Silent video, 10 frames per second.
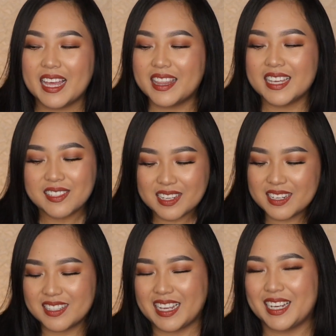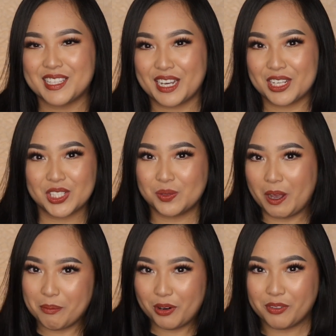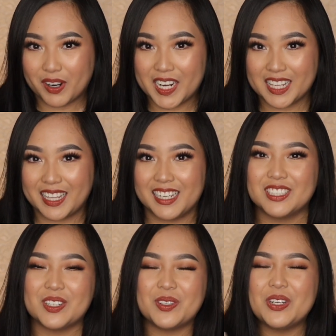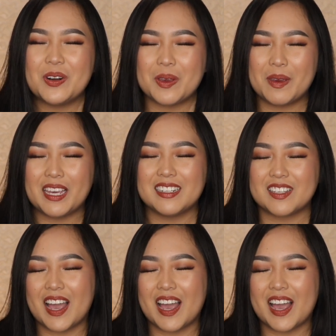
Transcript: this doesn't say it's like sweat proof or anything, so you know what I mean.